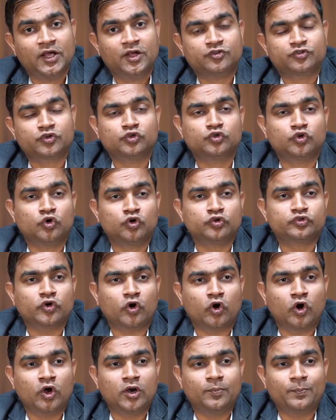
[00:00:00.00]
So those
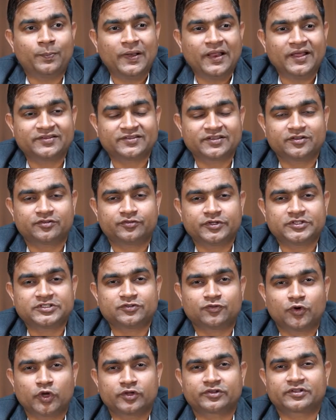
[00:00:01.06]
all places which
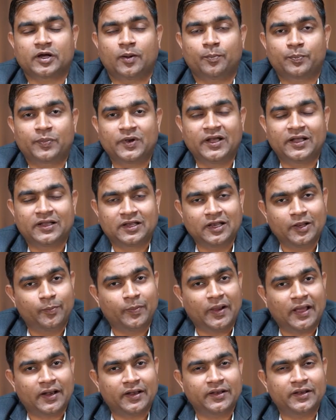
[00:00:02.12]
was completely
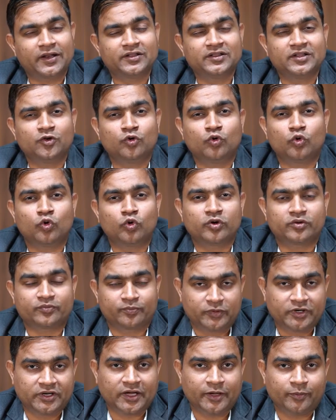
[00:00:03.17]
barren and no
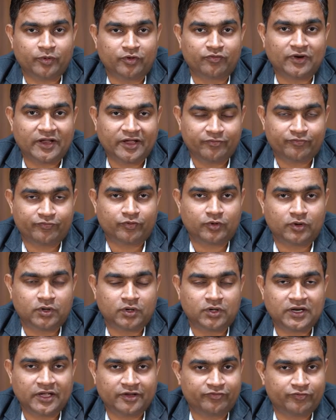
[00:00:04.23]
type of life
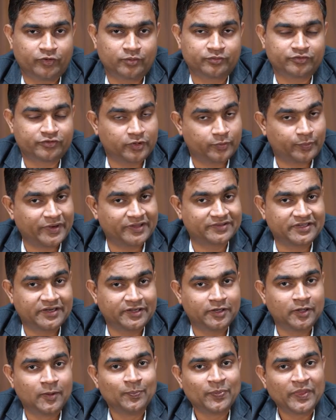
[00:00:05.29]
forms were
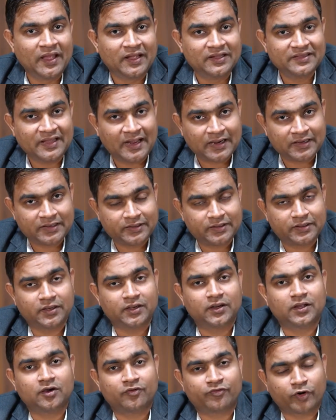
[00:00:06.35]
present, that
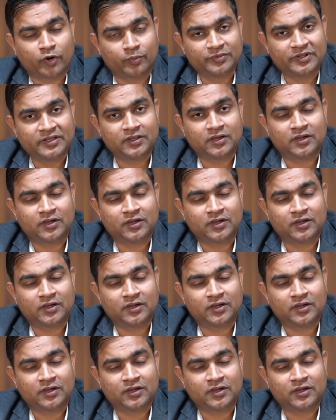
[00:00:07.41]
from